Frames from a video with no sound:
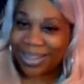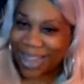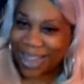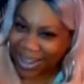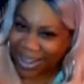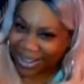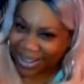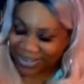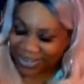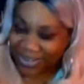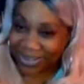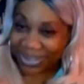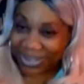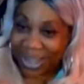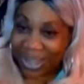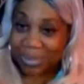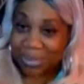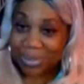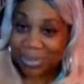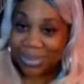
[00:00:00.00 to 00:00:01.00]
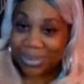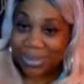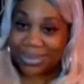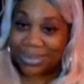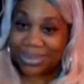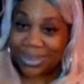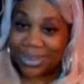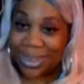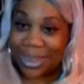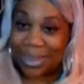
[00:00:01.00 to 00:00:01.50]
Thank you for coming to
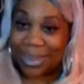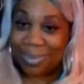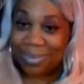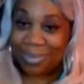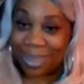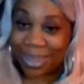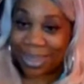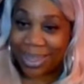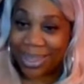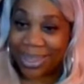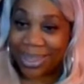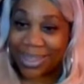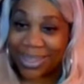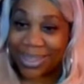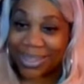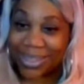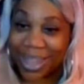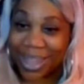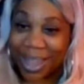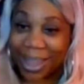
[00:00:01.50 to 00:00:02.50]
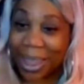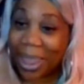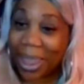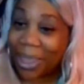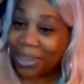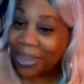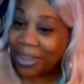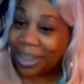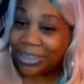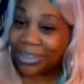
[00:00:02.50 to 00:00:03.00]
see me, Ende.
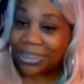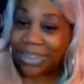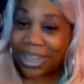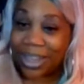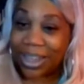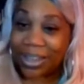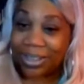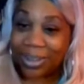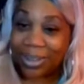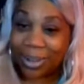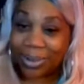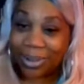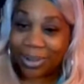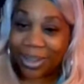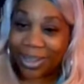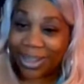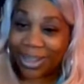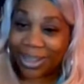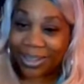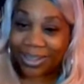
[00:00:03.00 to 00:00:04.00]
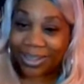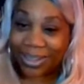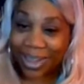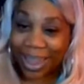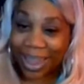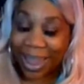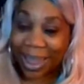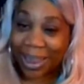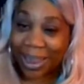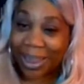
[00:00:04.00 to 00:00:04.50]
Y'all say hello to
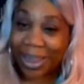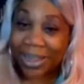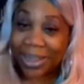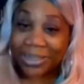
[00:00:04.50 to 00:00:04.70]
Ende.